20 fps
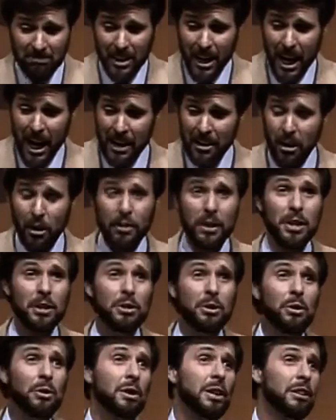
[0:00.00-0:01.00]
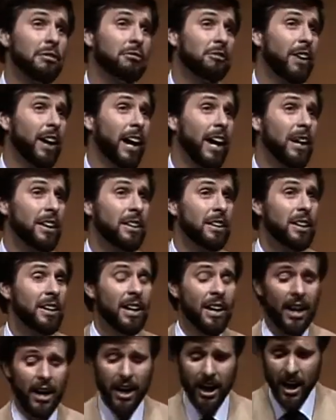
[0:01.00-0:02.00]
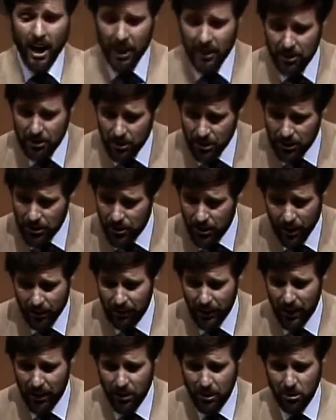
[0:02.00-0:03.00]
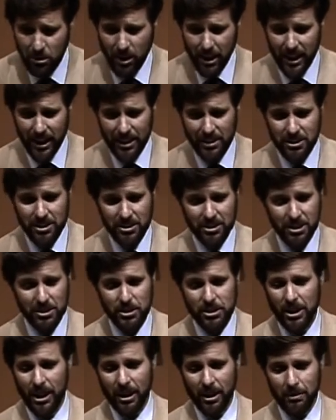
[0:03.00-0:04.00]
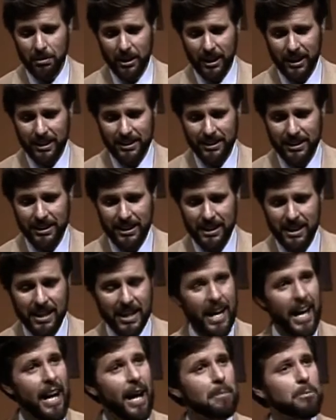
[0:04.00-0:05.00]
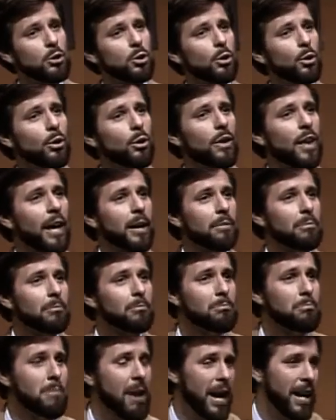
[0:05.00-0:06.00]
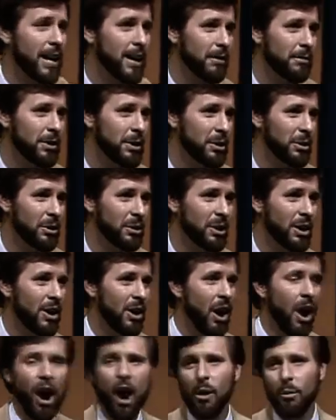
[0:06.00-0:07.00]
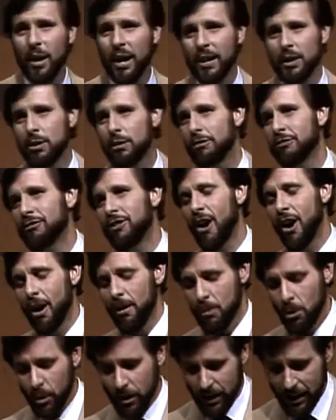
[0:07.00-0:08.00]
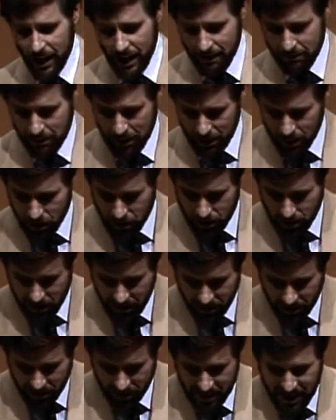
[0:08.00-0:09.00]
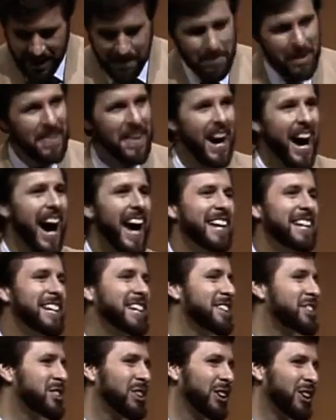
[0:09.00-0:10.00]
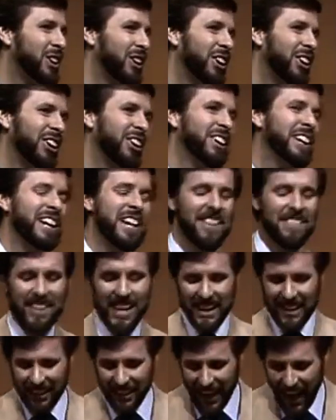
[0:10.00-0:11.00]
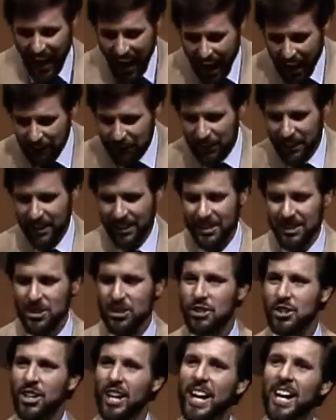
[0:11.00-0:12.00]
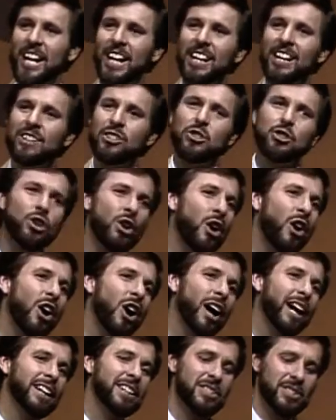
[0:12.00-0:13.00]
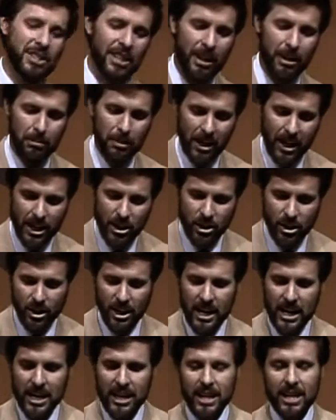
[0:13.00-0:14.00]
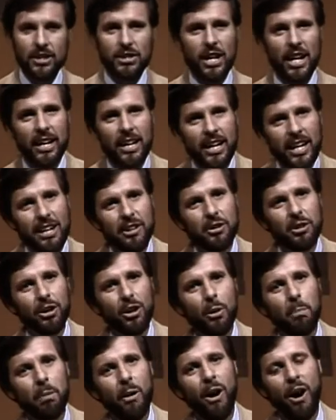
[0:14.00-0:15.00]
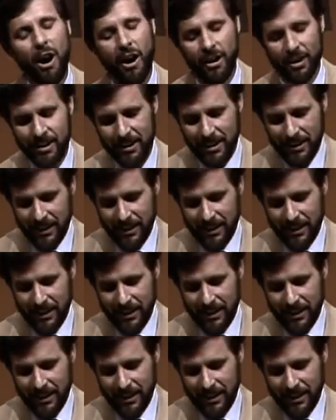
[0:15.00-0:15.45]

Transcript: I know that you can find hundreds of other ways to celebrate. And I'm sure that many of you already do far more than I've mentioned here. But the idea is to learn that laughing and singing and joy and celebration is an integral part